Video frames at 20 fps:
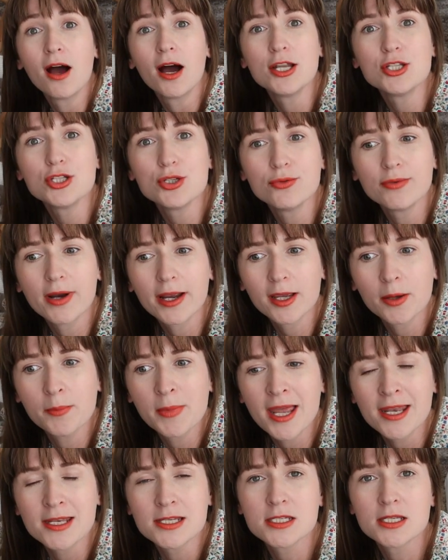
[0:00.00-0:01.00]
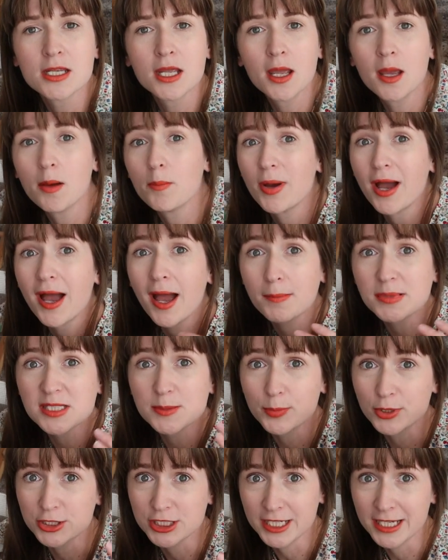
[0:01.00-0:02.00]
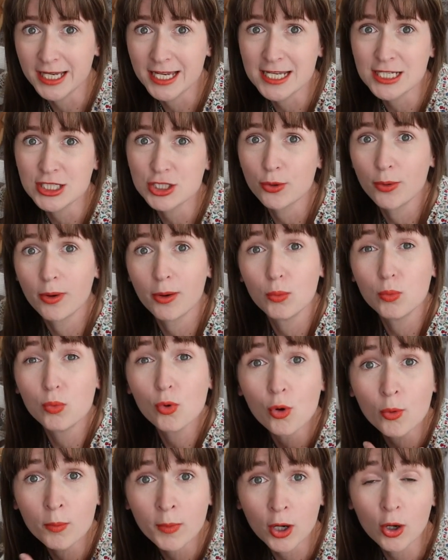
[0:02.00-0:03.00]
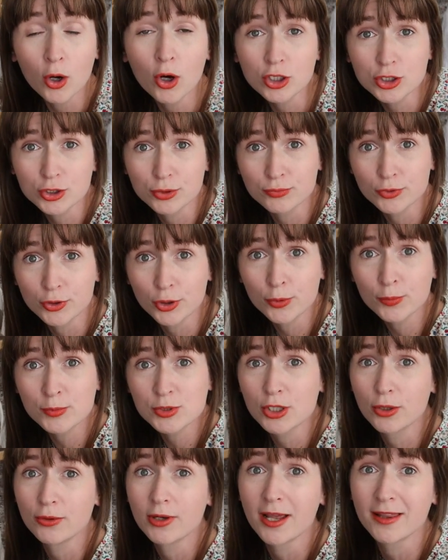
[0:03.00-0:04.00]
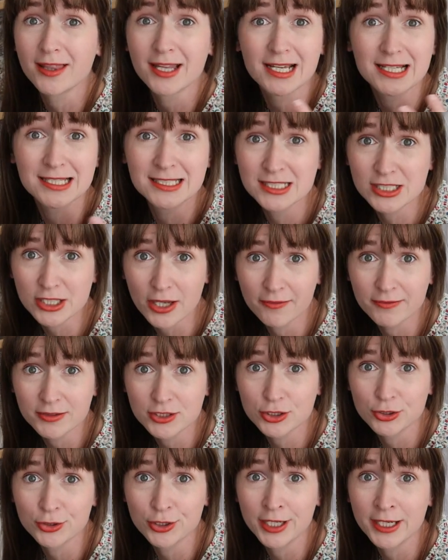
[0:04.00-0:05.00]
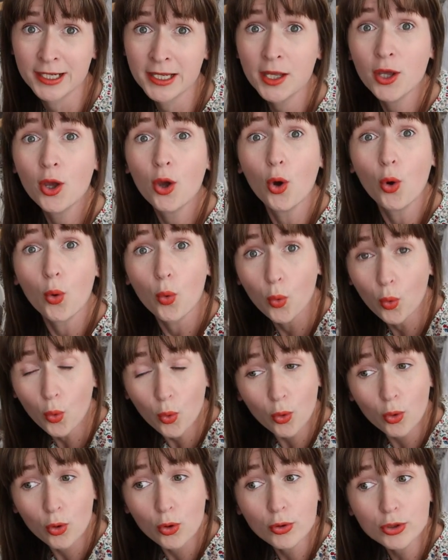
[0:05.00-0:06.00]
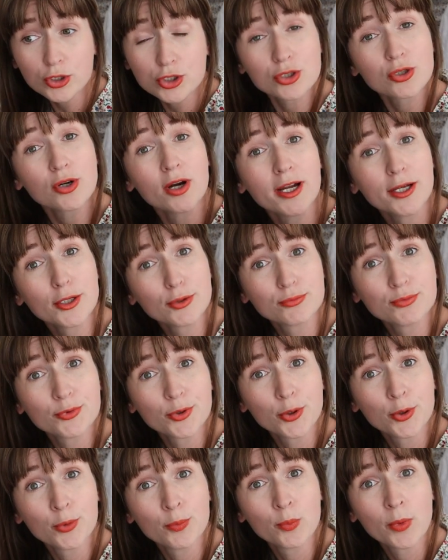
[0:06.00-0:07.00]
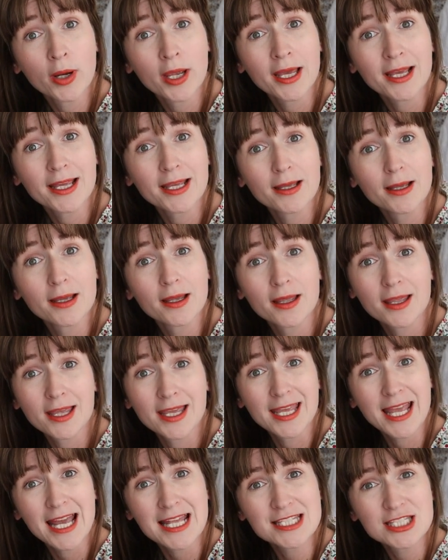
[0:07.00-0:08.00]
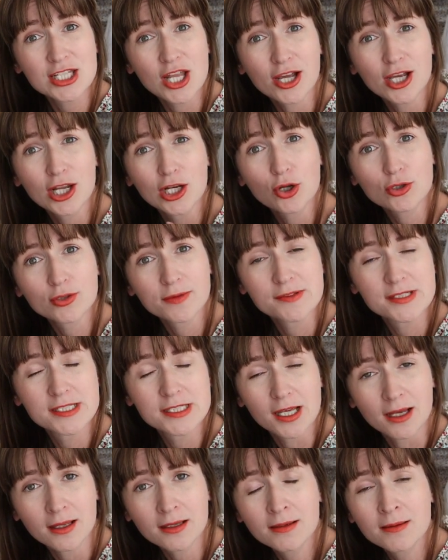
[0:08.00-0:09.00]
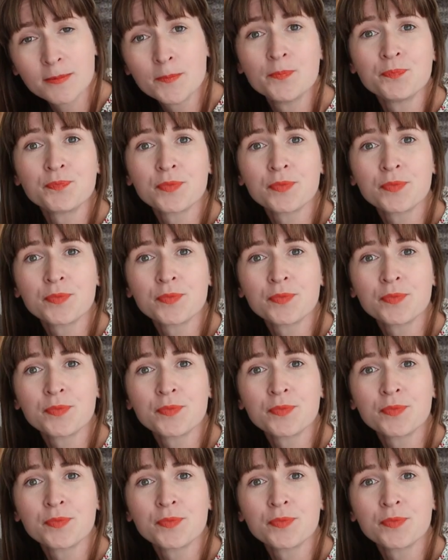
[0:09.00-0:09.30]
I do recommend perhaps putting it into a warmer, hotter room, so like the conservatory, or try a room where it gets like a lot of sun,